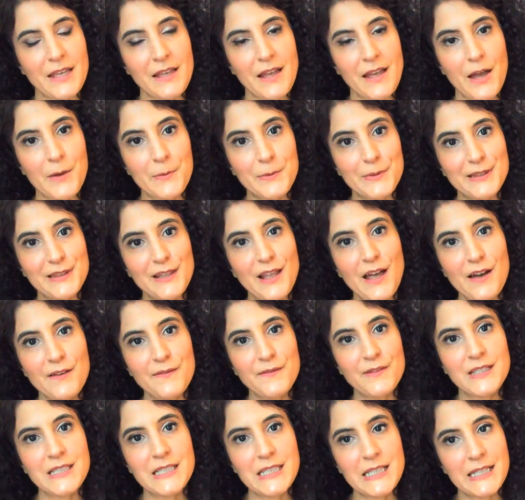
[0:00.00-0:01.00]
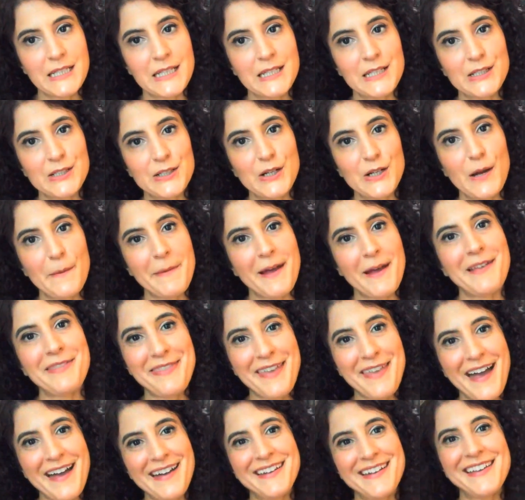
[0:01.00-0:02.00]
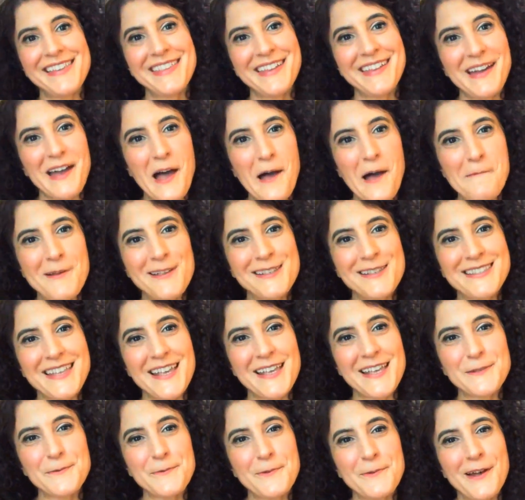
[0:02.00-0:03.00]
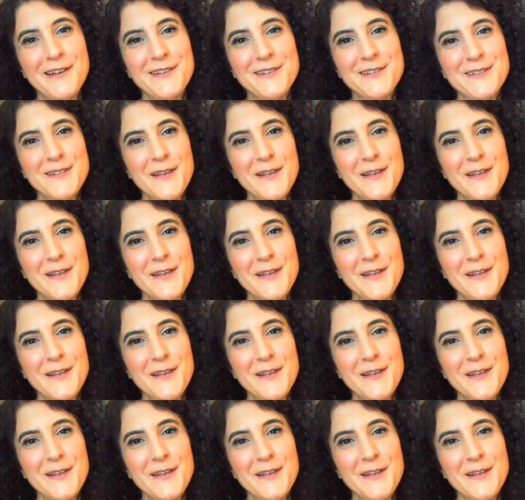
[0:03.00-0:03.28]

I would love to hear about that in the comments as well.